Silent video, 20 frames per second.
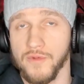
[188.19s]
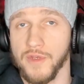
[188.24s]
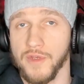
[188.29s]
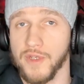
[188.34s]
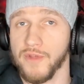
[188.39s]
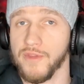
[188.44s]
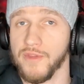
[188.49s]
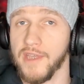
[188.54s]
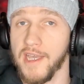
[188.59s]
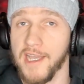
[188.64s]

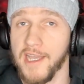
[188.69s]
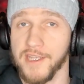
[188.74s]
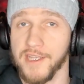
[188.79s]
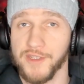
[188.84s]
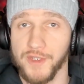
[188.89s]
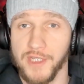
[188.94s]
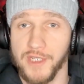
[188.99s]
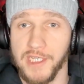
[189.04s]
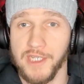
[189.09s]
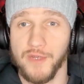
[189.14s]
could
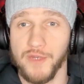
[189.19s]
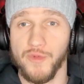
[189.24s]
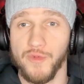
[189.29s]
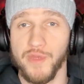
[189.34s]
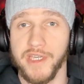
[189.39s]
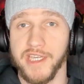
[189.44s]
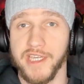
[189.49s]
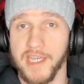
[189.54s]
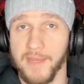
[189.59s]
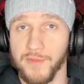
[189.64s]
actually
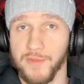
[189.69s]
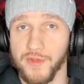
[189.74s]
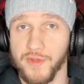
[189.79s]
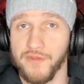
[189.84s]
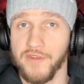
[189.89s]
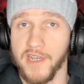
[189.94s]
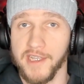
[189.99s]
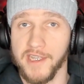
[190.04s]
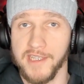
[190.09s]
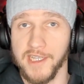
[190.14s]
recap the
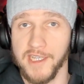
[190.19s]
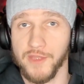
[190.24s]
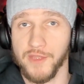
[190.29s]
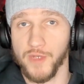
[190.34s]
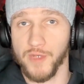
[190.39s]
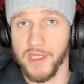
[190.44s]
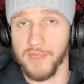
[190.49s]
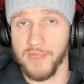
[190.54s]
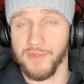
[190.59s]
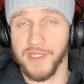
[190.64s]
fight that
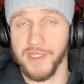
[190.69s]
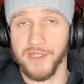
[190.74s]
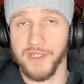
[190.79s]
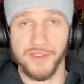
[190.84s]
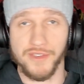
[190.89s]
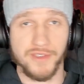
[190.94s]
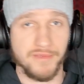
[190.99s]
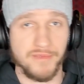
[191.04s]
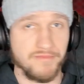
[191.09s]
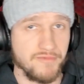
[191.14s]
way
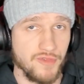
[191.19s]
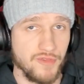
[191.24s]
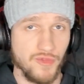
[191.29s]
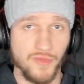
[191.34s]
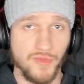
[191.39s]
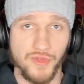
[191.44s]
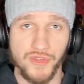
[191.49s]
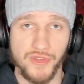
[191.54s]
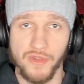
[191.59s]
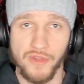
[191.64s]
because
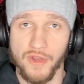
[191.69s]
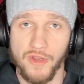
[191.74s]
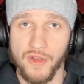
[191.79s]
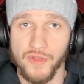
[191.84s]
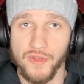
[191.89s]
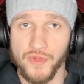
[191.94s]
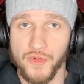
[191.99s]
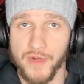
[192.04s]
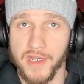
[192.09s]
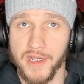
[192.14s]
almost all
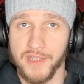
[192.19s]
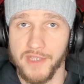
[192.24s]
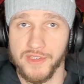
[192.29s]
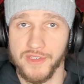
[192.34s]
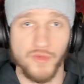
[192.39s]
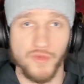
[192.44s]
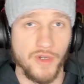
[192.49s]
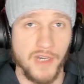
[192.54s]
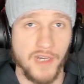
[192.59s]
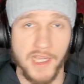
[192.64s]
the
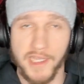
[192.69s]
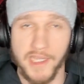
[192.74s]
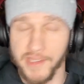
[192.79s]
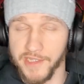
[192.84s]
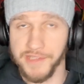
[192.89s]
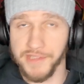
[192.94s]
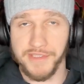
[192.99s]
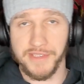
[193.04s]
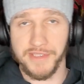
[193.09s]
rounds were like this.